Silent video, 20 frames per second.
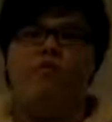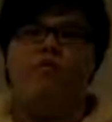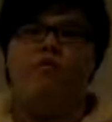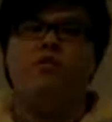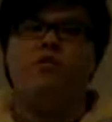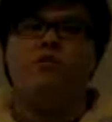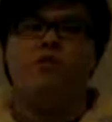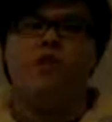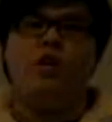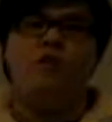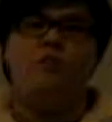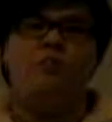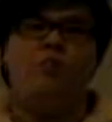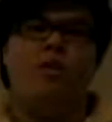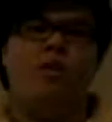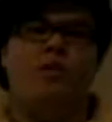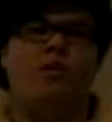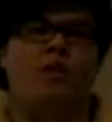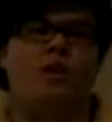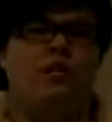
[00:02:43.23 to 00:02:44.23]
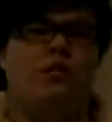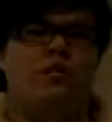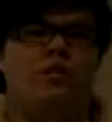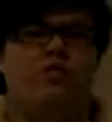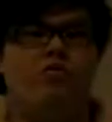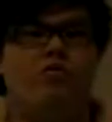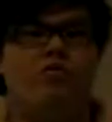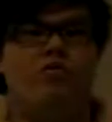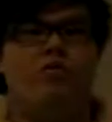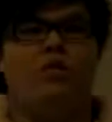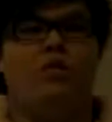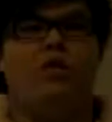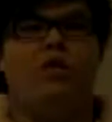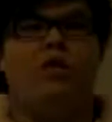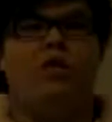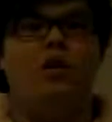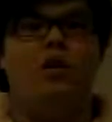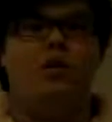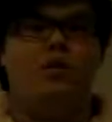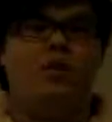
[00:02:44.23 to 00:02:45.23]
of giant panda between the
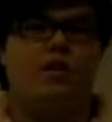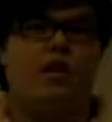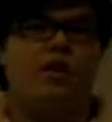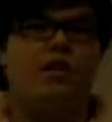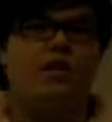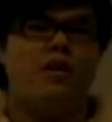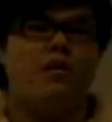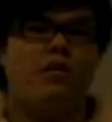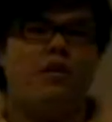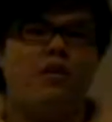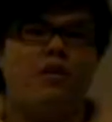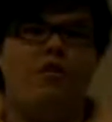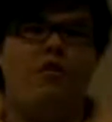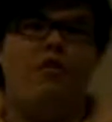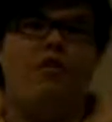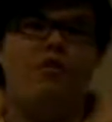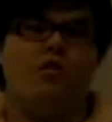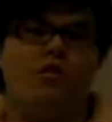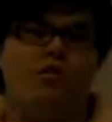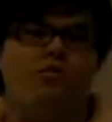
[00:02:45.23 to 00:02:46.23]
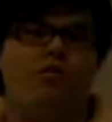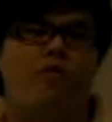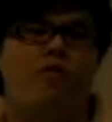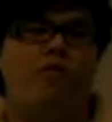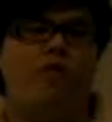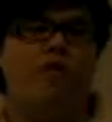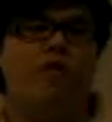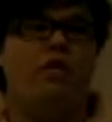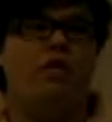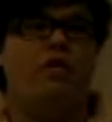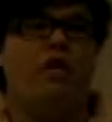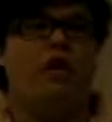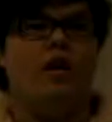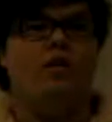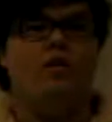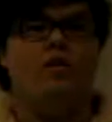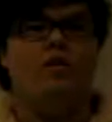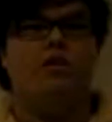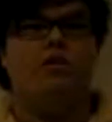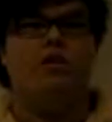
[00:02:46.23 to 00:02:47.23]
selectively logged forest
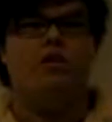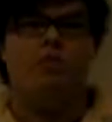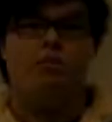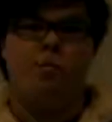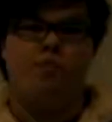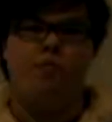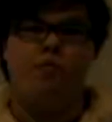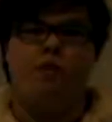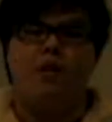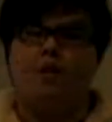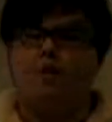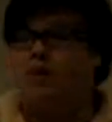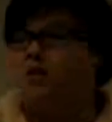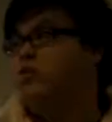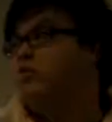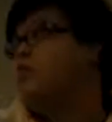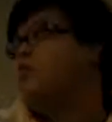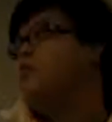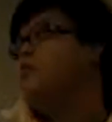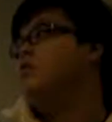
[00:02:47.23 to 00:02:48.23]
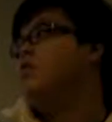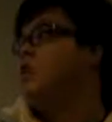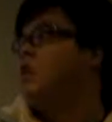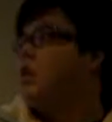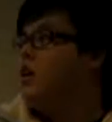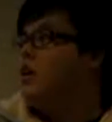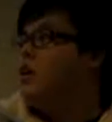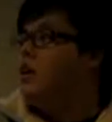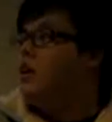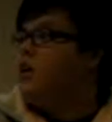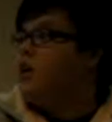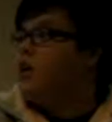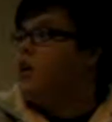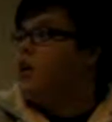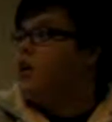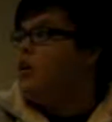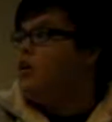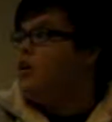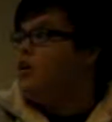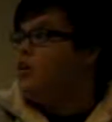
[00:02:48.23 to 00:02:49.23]
and the timber plantation.
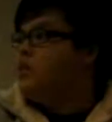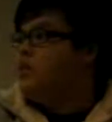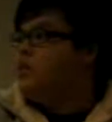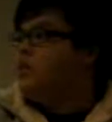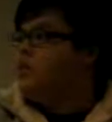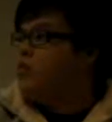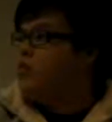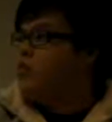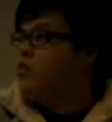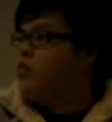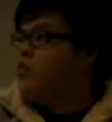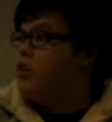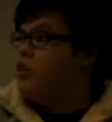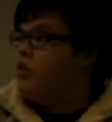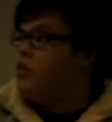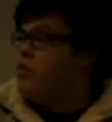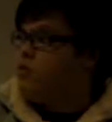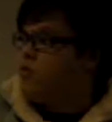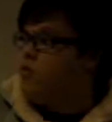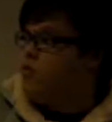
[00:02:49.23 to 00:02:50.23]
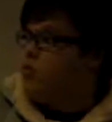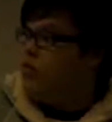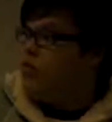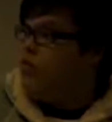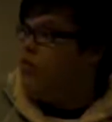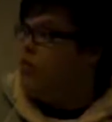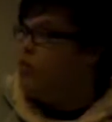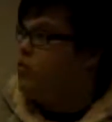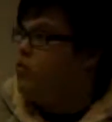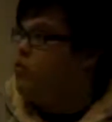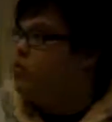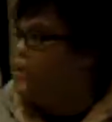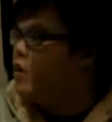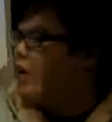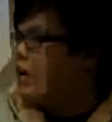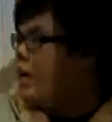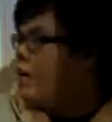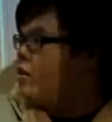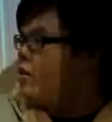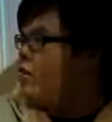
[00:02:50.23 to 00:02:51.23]
And also it's also used the
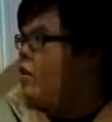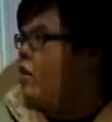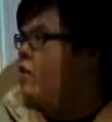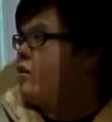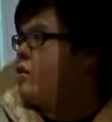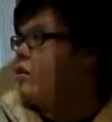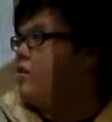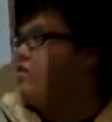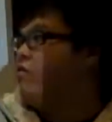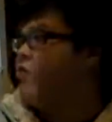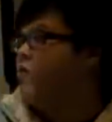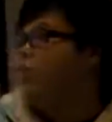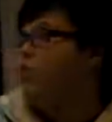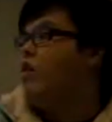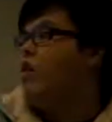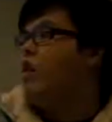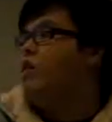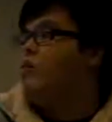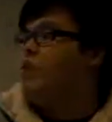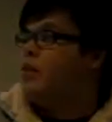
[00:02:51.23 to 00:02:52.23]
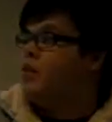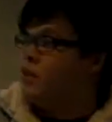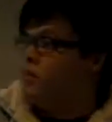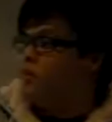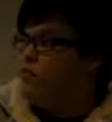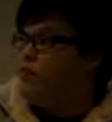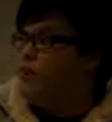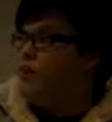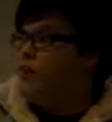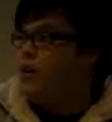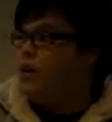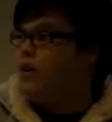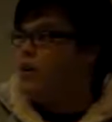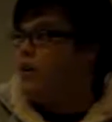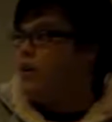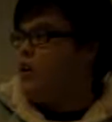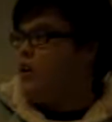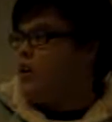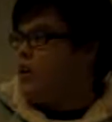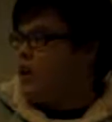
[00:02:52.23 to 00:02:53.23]
night transits for habitat surveying,
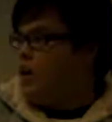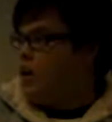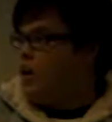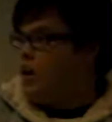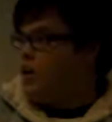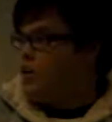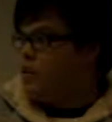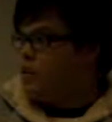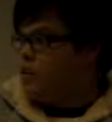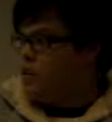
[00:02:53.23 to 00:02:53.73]
and